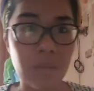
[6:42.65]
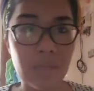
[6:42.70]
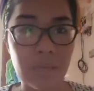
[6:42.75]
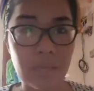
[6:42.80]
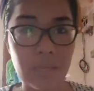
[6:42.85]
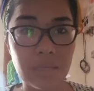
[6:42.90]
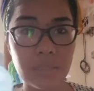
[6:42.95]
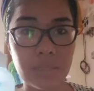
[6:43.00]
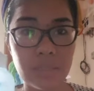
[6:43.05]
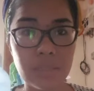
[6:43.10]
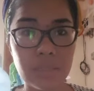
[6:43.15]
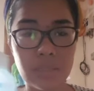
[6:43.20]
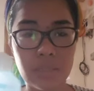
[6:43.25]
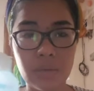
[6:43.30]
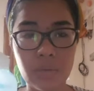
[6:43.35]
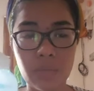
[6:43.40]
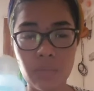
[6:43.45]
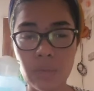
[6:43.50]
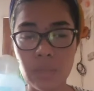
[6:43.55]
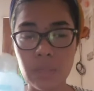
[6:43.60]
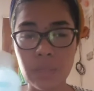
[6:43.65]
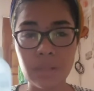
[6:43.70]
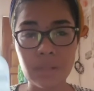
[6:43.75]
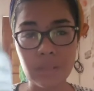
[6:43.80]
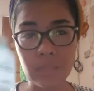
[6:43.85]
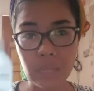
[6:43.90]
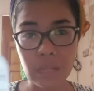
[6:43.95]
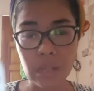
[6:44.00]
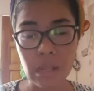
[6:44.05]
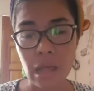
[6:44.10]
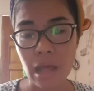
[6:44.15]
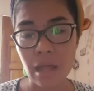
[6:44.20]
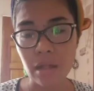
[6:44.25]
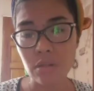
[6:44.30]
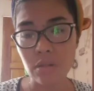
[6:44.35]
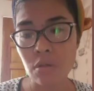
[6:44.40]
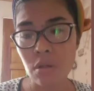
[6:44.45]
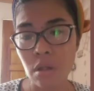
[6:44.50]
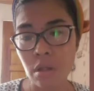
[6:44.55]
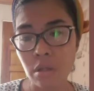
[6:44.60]
this with little
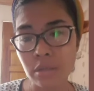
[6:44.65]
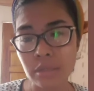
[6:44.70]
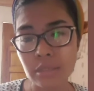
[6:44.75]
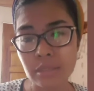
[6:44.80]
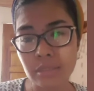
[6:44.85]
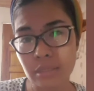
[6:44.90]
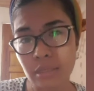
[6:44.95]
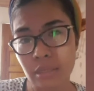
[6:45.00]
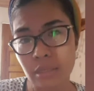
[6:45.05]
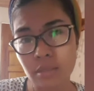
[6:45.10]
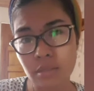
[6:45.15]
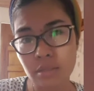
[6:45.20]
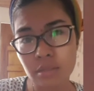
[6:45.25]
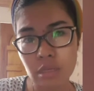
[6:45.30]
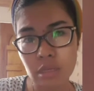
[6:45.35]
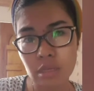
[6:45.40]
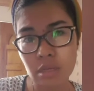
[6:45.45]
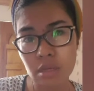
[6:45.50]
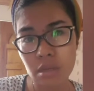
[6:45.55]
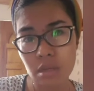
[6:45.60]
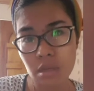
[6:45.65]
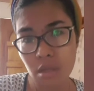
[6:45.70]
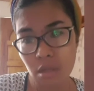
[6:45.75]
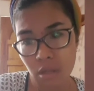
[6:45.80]
alcohol content, then